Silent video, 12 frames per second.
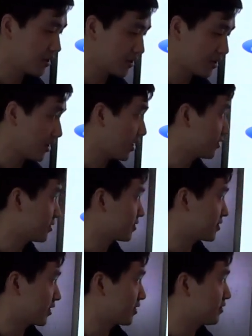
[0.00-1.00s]
yeah, and the
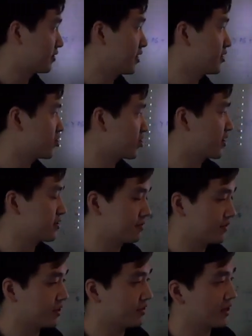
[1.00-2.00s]
second is
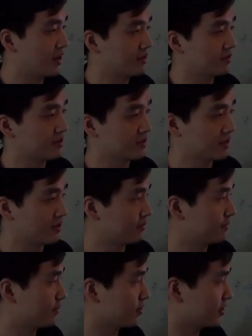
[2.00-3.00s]
HSV, and
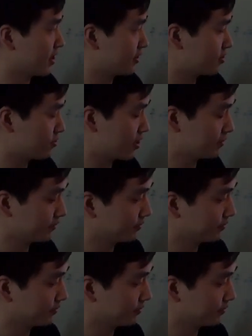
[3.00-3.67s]
for the texture one,